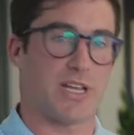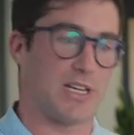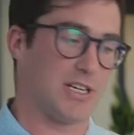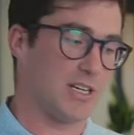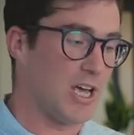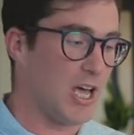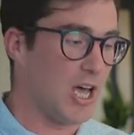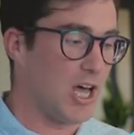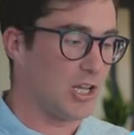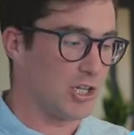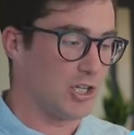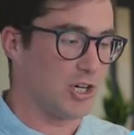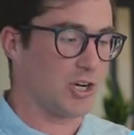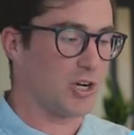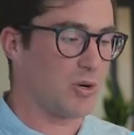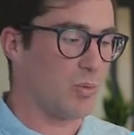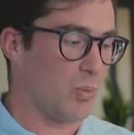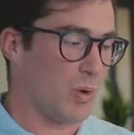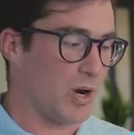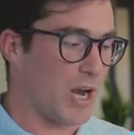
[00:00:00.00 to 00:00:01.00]
And
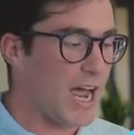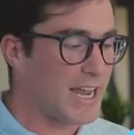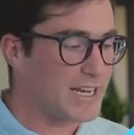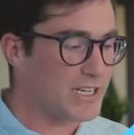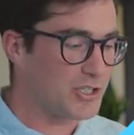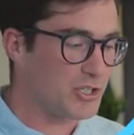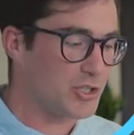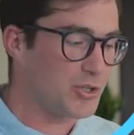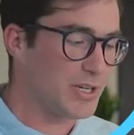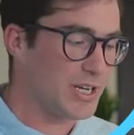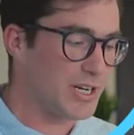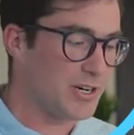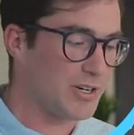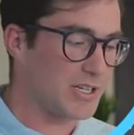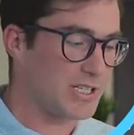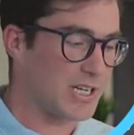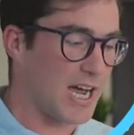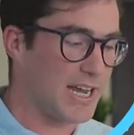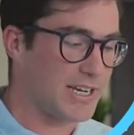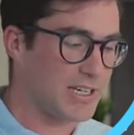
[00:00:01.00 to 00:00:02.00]
look, what I can do here
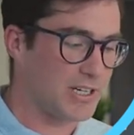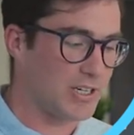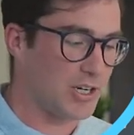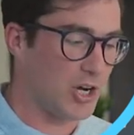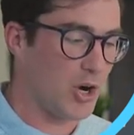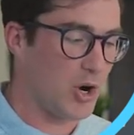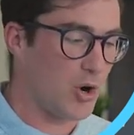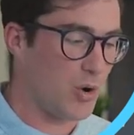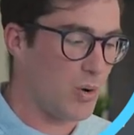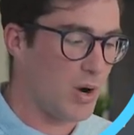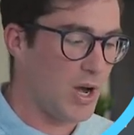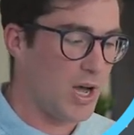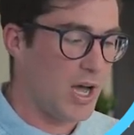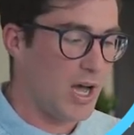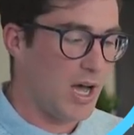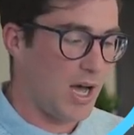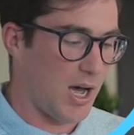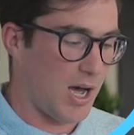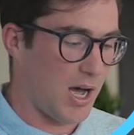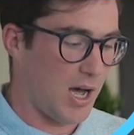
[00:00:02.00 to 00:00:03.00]
is I can go
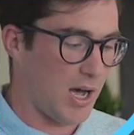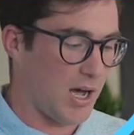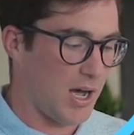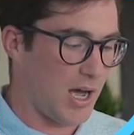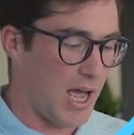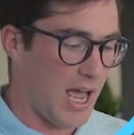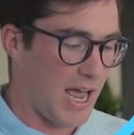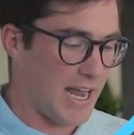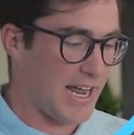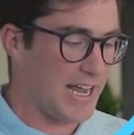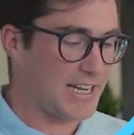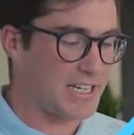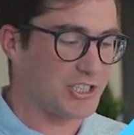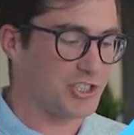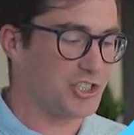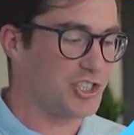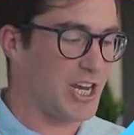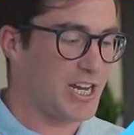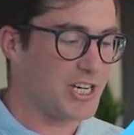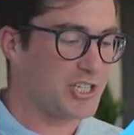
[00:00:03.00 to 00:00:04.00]
and I can
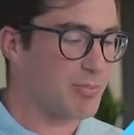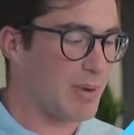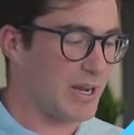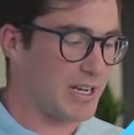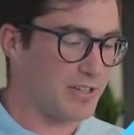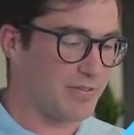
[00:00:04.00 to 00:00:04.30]
change my